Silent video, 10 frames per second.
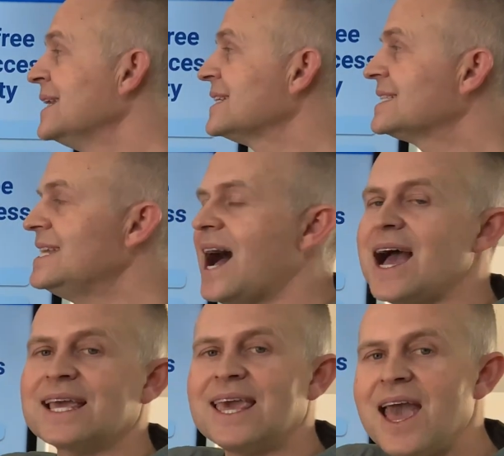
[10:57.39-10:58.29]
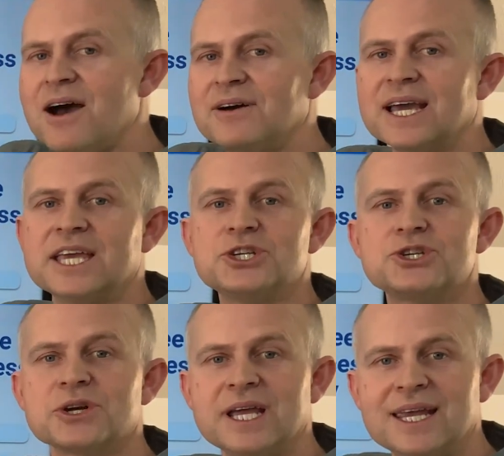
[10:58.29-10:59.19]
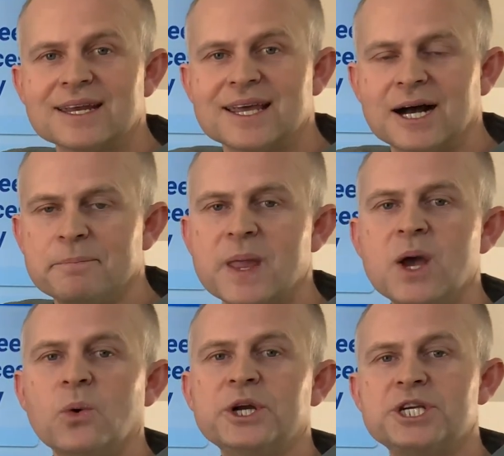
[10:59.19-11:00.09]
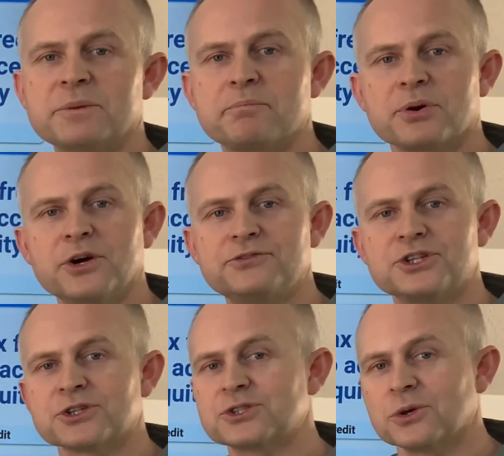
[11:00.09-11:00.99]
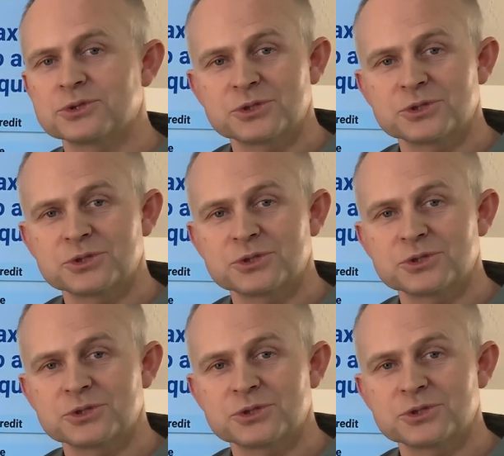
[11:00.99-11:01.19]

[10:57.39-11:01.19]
does not count against your income, which improves your Social